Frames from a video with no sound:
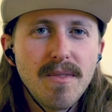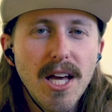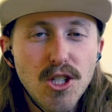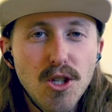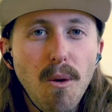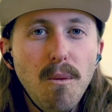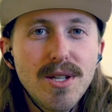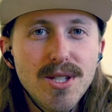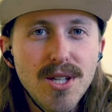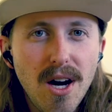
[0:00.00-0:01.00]
And so what we
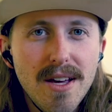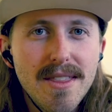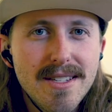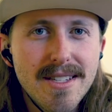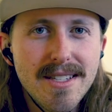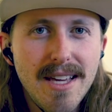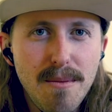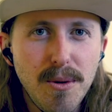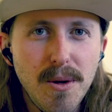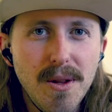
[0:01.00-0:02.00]
saw in this
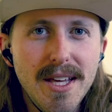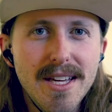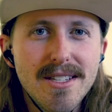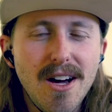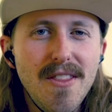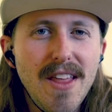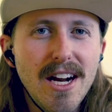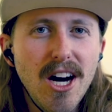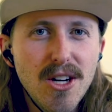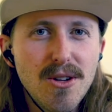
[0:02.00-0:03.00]
example is on that
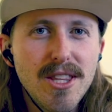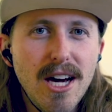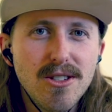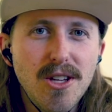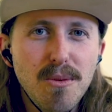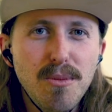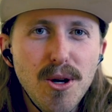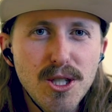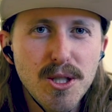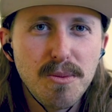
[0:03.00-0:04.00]
$100,000
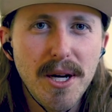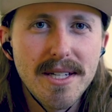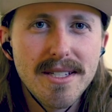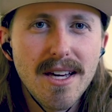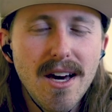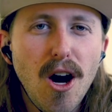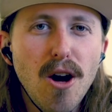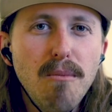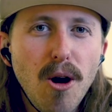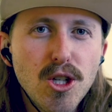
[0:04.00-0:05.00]
purchase price,
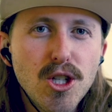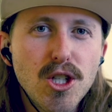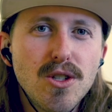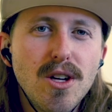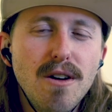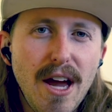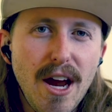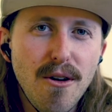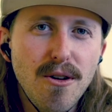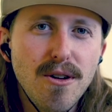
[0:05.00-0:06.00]
our margin of
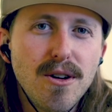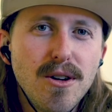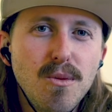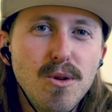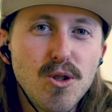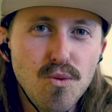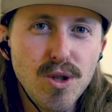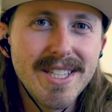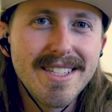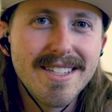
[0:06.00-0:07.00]
error was
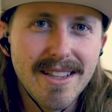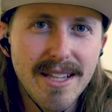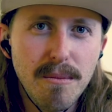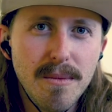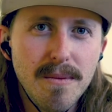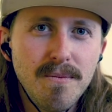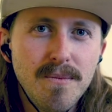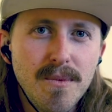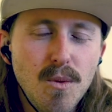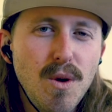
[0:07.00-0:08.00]
really slim.
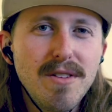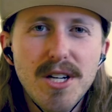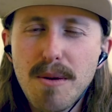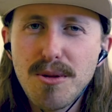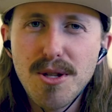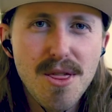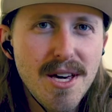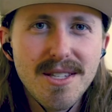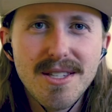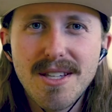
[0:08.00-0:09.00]
We have a couple of
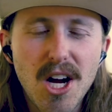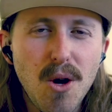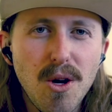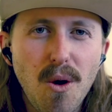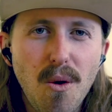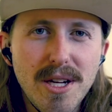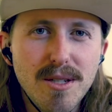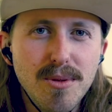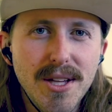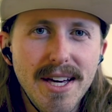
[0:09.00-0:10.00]
things not go according
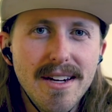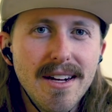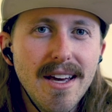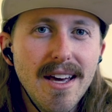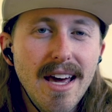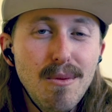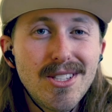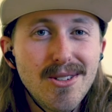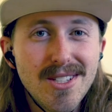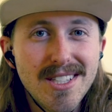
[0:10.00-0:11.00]
to plan, and we
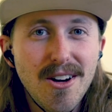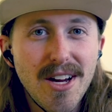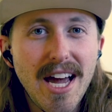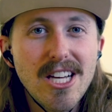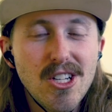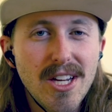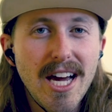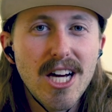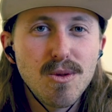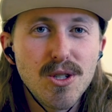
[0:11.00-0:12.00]
start to see our cash on
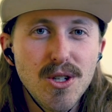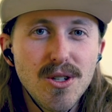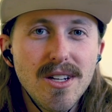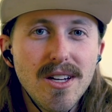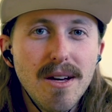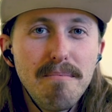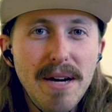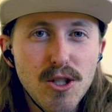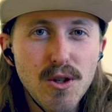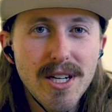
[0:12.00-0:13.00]
cash return
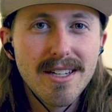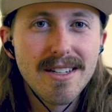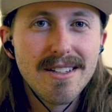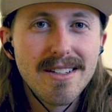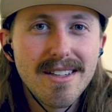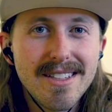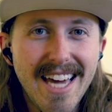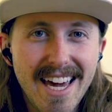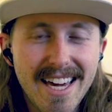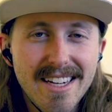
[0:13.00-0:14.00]
metric
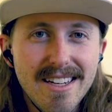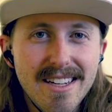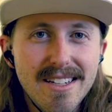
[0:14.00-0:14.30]
tank.